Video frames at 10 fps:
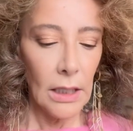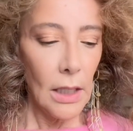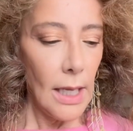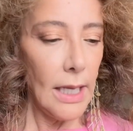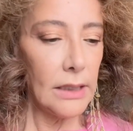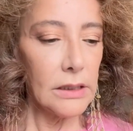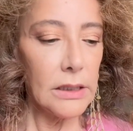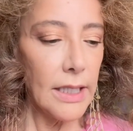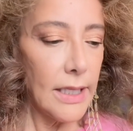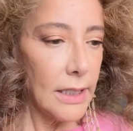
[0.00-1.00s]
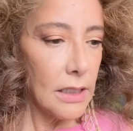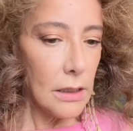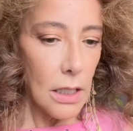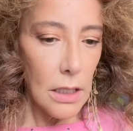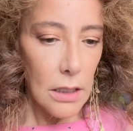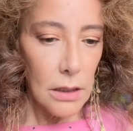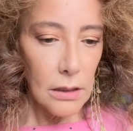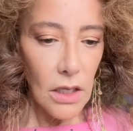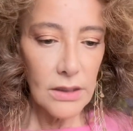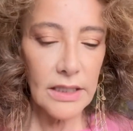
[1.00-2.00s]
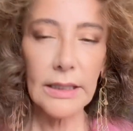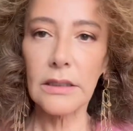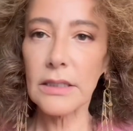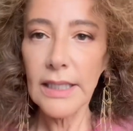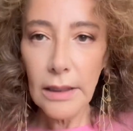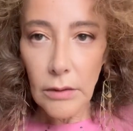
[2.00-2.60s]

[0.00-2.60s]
And then last things now,